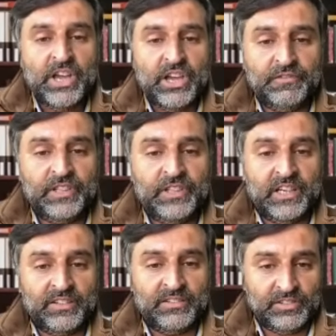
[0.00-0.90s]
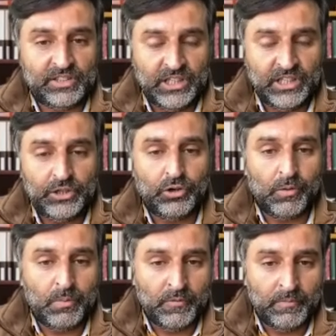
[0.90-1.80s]
if they can see your
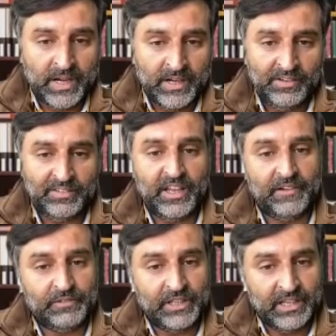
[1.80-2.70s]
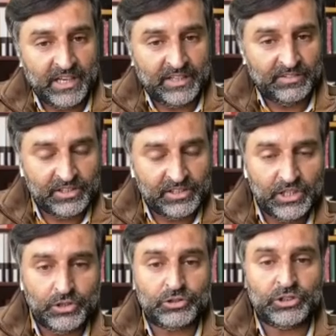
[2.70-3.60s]
movements, if they can see
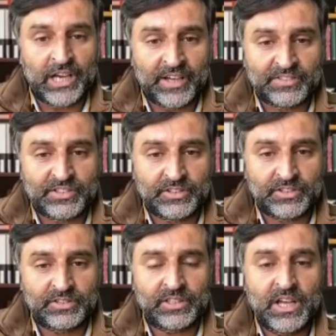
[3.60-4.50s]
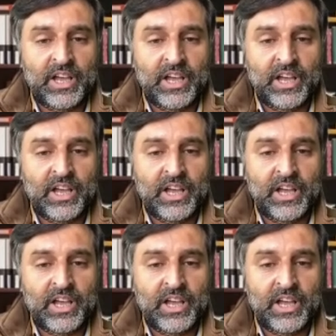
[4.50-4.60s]
your gestures,